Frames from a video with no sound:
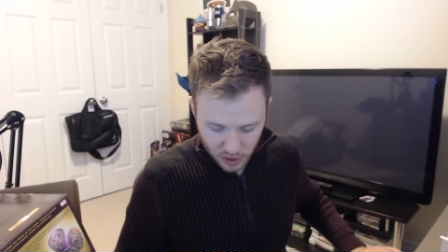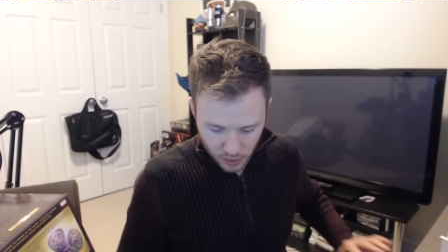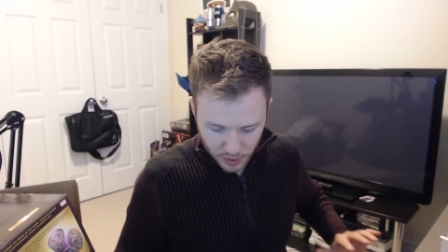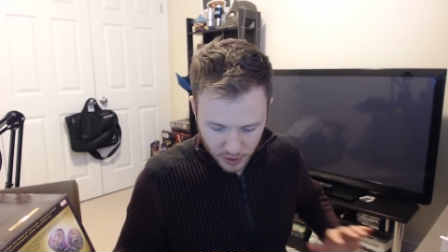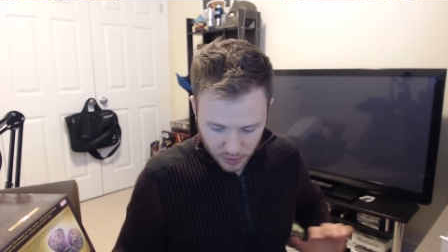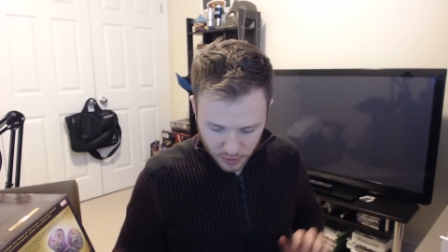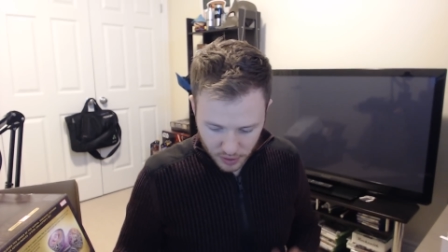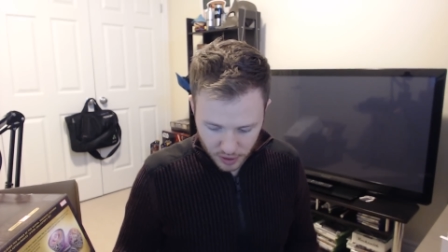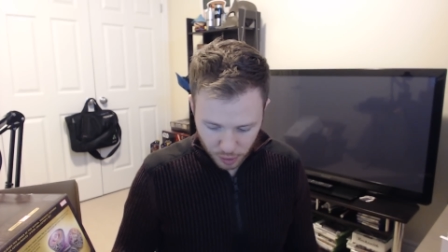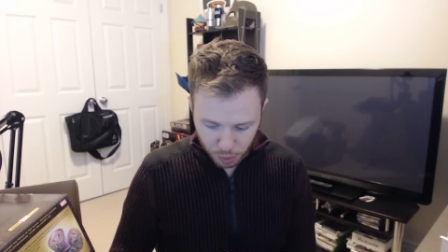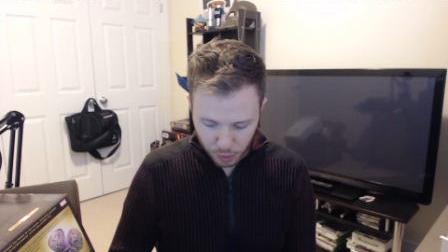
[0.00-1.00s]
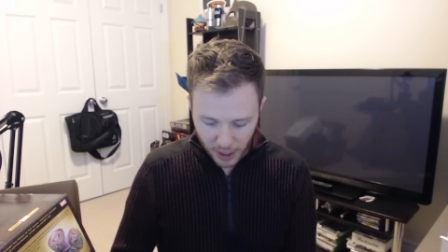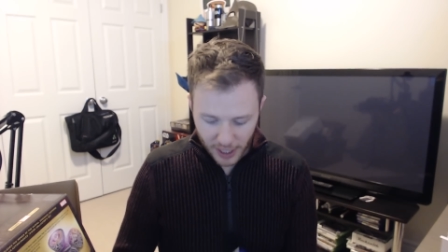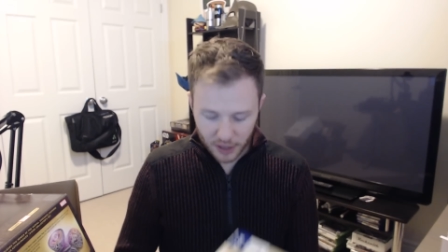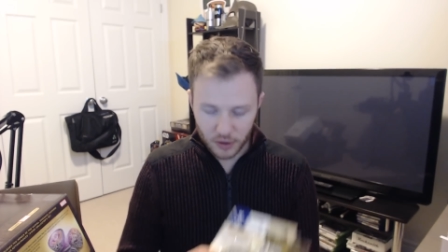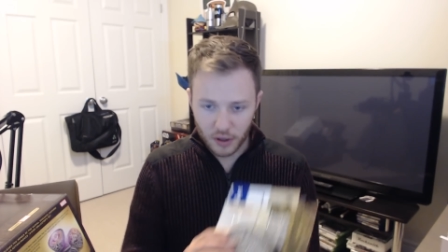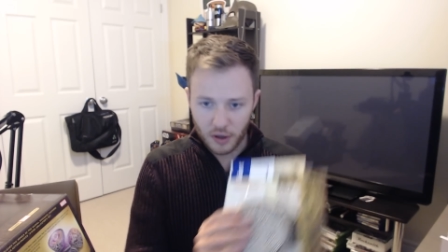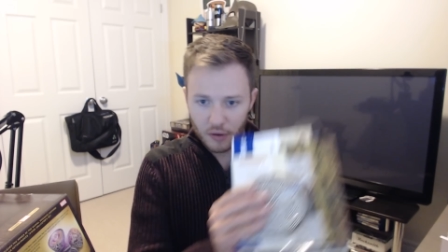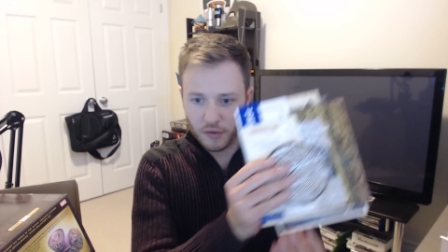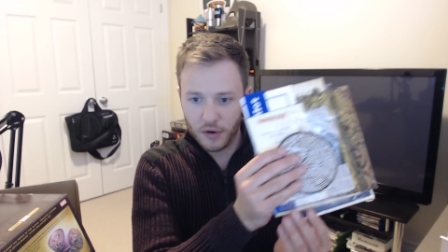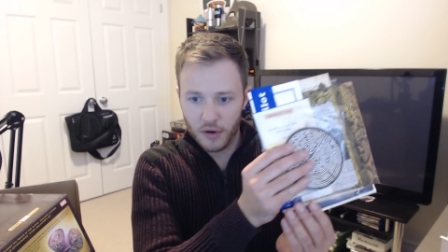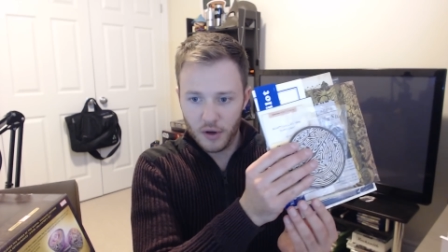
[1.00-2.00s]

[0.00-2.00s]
So here is a pile of